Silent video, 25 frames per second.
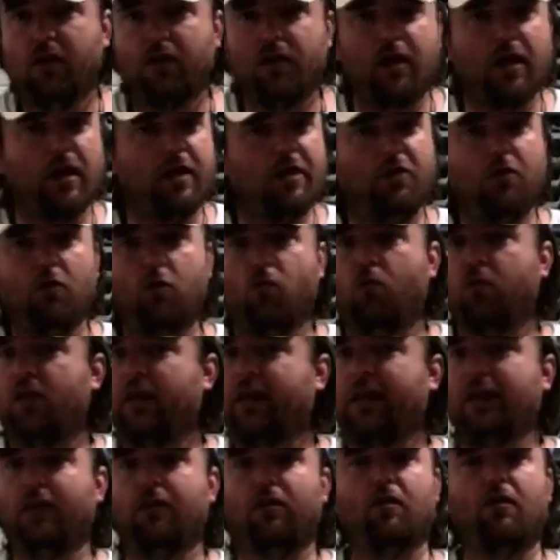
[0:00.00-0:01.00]
okay, you don't want
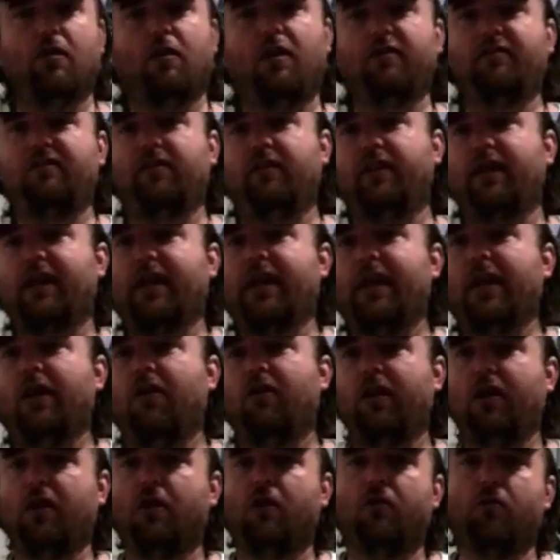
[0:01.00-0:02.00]
to get lost in the
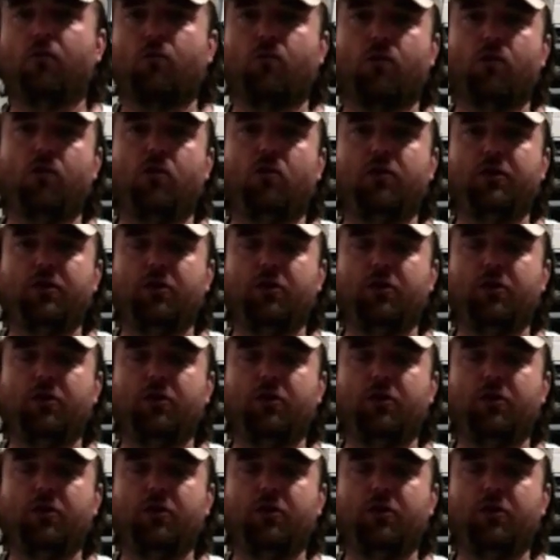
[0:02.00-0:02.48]
counting on the roll.